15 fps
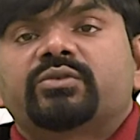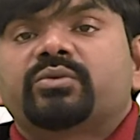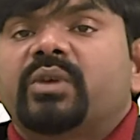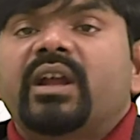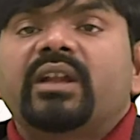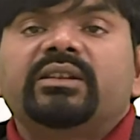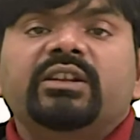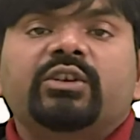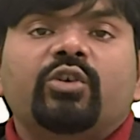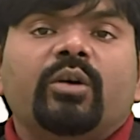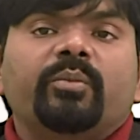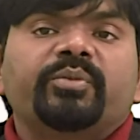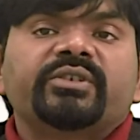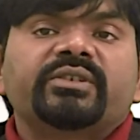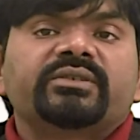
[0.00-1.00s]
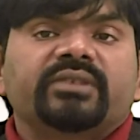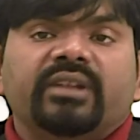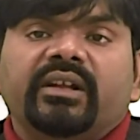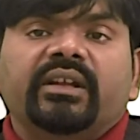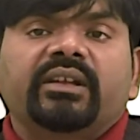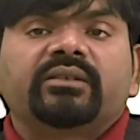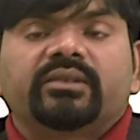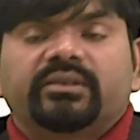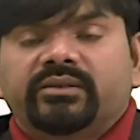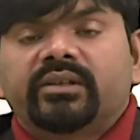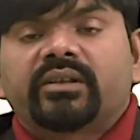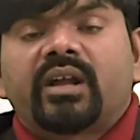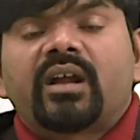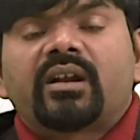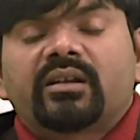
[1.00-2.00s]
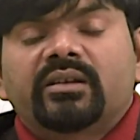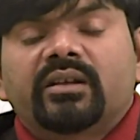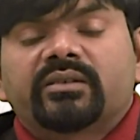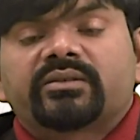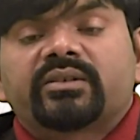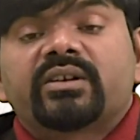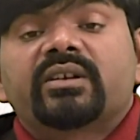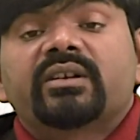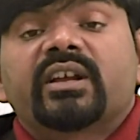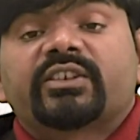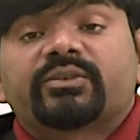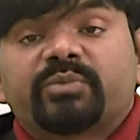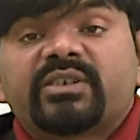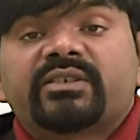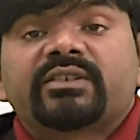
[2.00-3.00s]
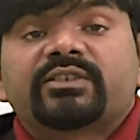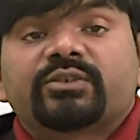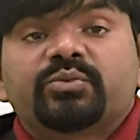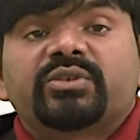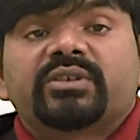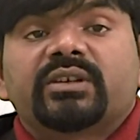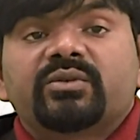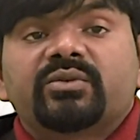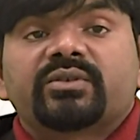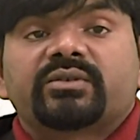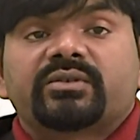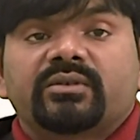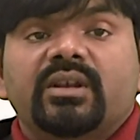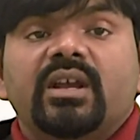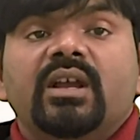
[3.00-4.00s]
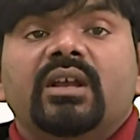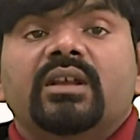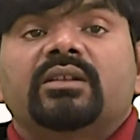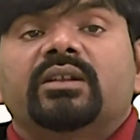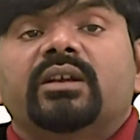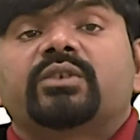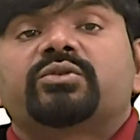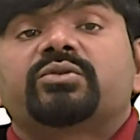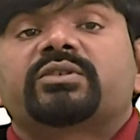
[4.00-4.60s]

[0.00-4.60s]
To end the composition, again, there are certain expressions which are used, like to